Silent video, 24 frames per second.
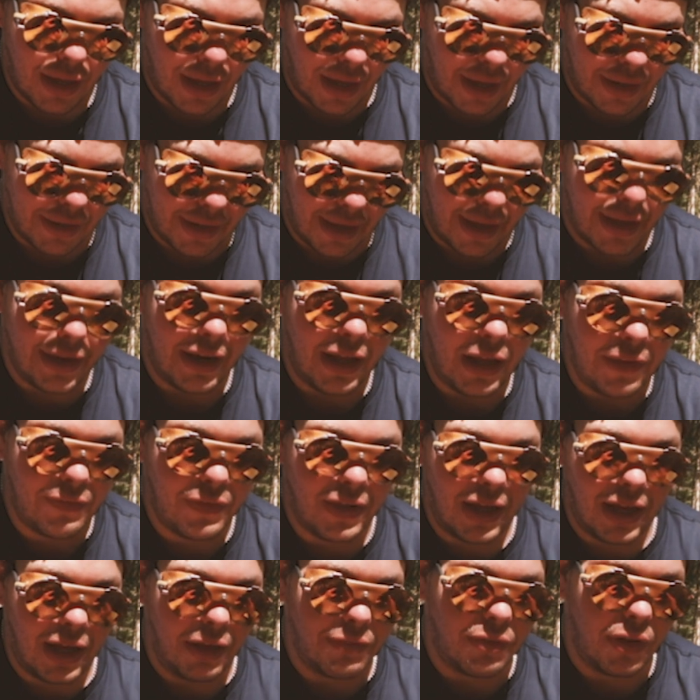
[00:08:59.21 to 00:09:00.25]
And then if you
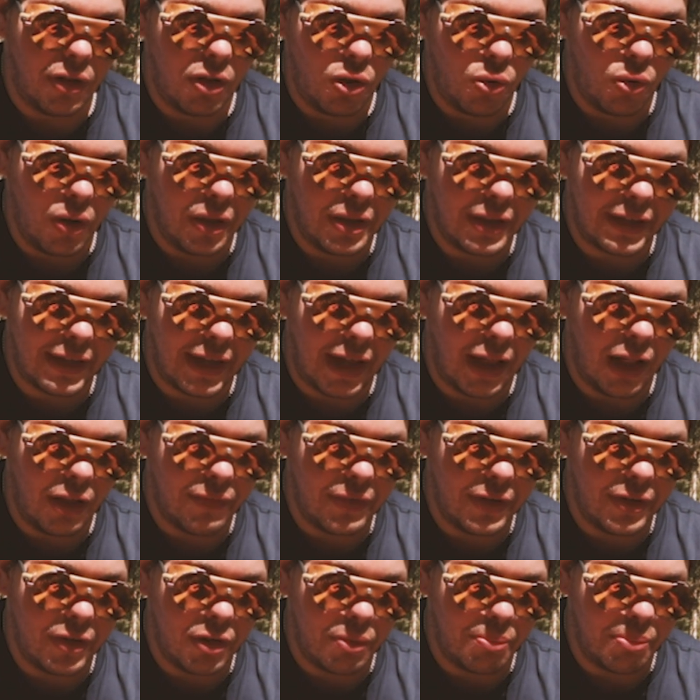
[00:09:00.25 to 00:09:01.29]
have the lower the
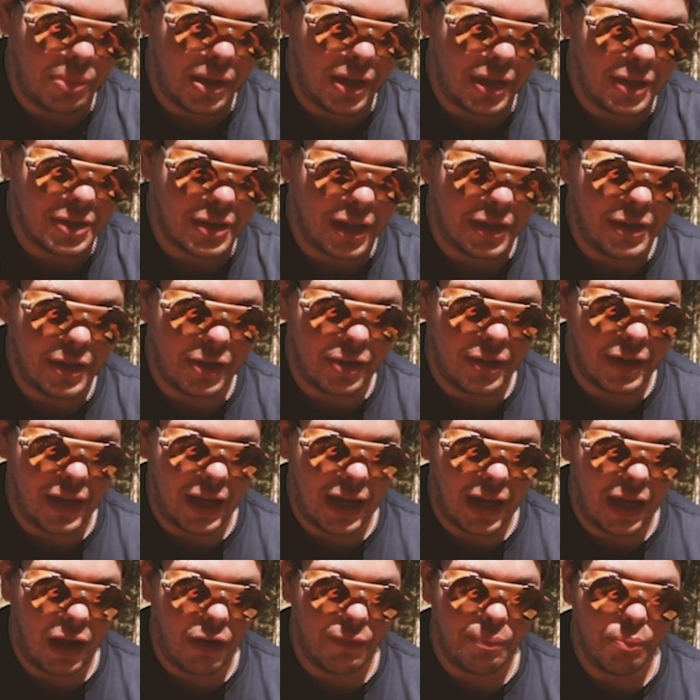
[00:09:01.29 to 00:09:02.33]
Kelvin number, then you're going to
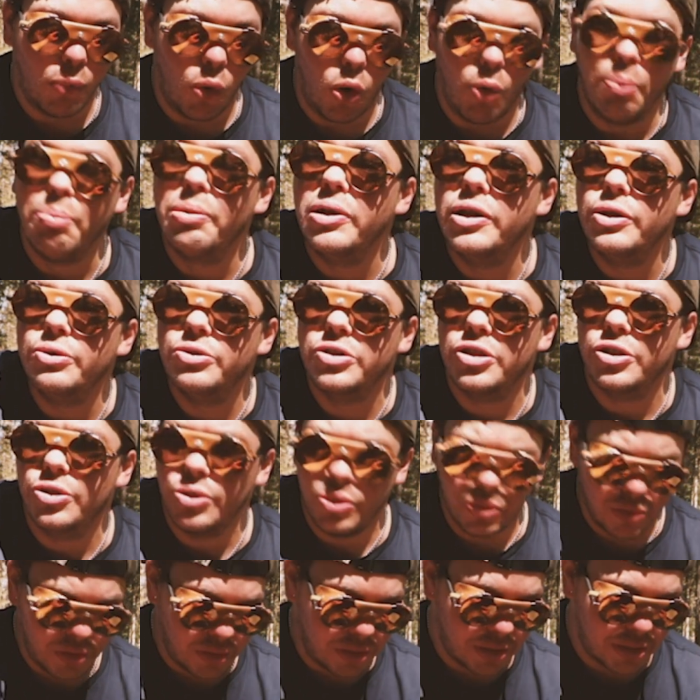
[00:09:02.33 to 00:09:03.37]
have more blue
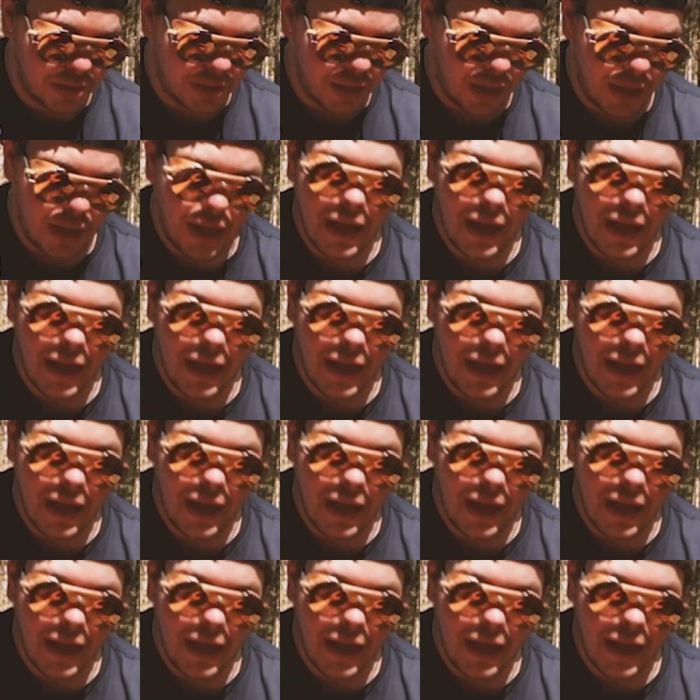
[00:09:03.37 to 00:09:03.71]
tones.